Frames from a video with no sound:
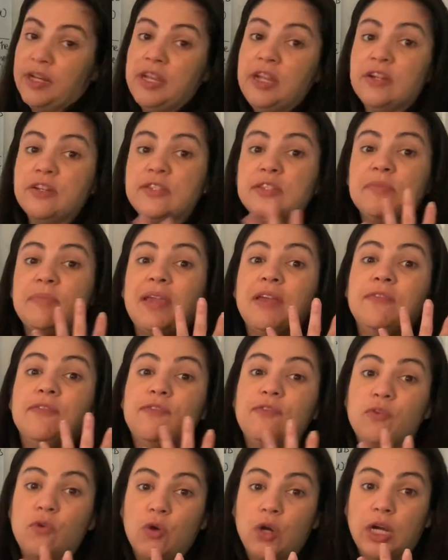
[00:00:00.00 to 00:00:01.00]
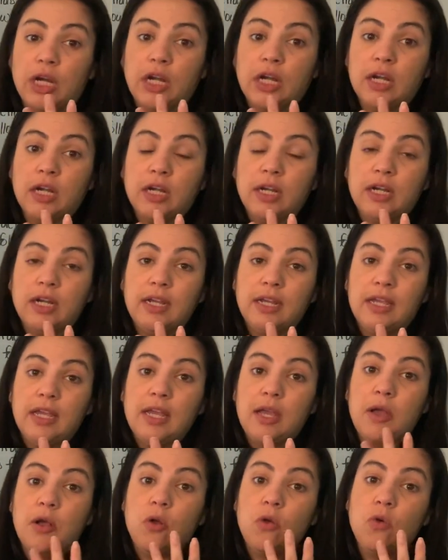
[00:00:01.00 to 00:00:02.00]
here to make 4
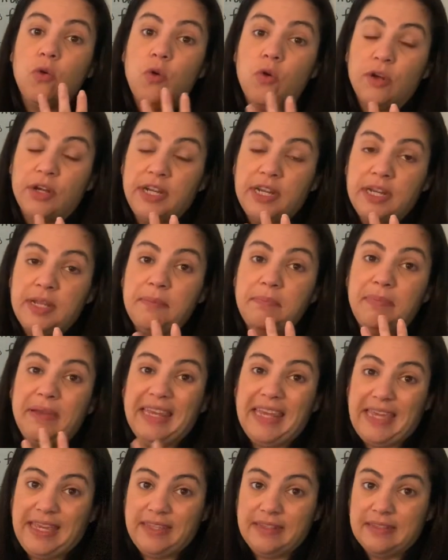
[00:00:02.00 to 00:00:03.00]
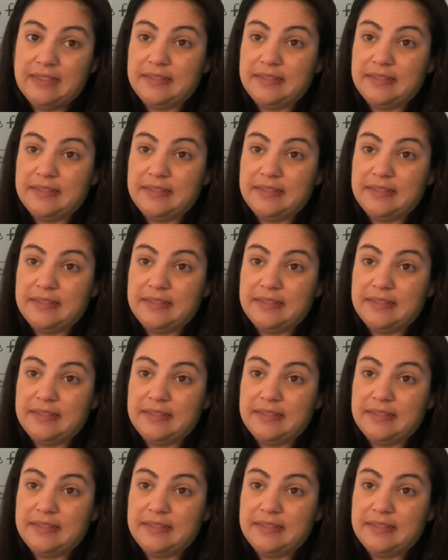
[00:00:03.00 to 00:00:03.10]
coordinate planes.